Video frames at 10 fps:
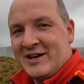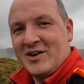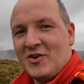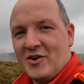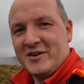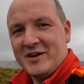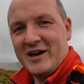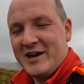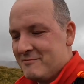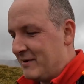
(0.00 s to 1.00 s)
on
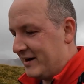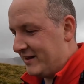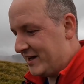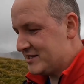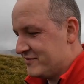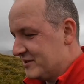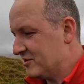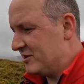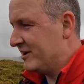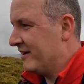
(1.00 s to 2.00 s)
my last
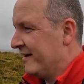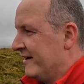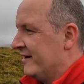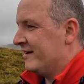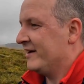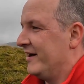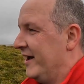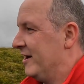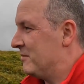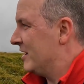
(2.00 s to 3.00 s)
video.
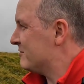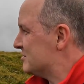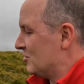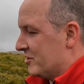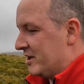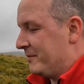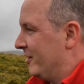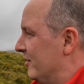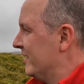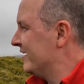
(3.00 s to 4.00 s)
I was talking about